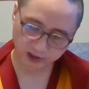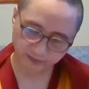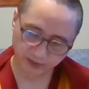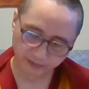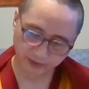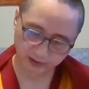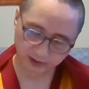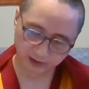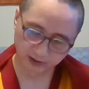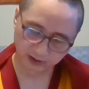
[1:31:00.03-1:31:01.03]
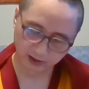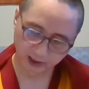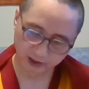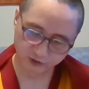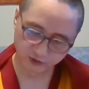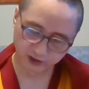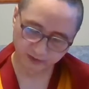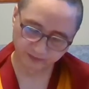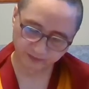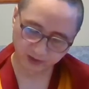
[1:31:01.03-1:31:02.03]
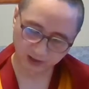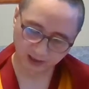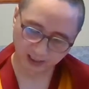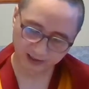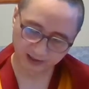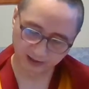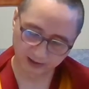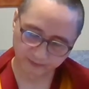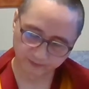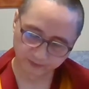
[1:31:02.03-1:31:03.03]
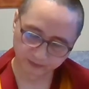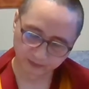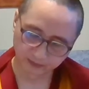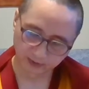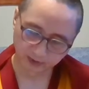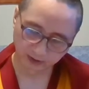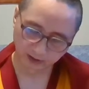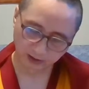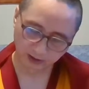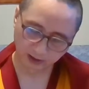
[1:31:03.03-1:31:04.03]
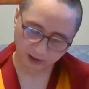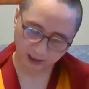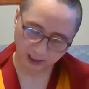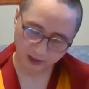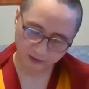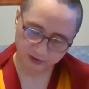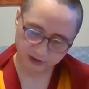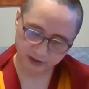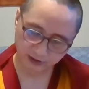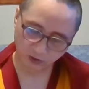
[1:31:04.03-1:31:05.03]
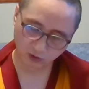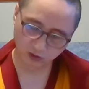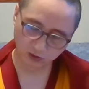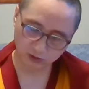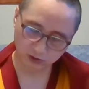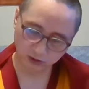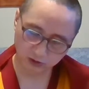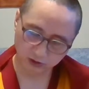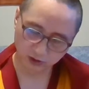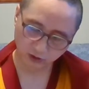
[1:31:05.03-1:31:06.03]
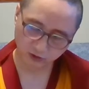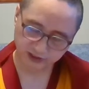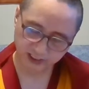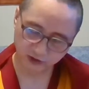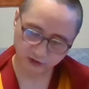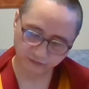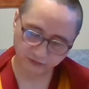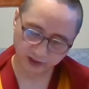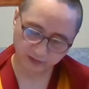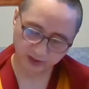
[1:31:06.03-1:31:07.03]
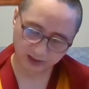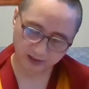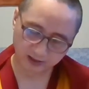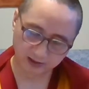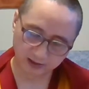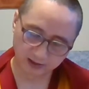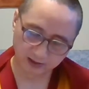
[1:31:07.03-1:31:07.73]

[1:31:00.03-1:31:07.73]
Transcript: water bubble, a dream, lightning, a cloud, see all causation phenomena